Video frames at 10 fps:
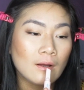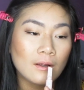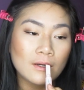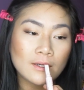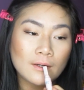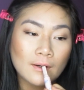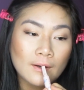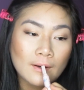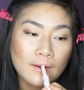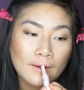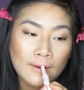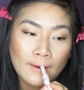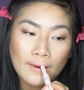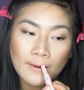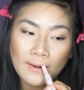Oh, I gotta turn it around
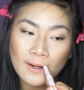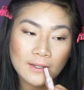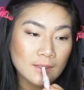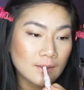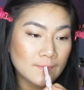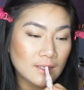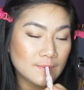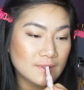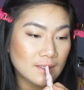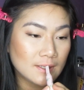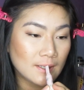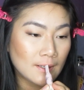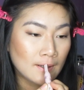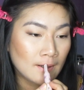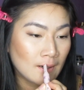so go to my lip
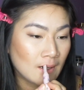slicer.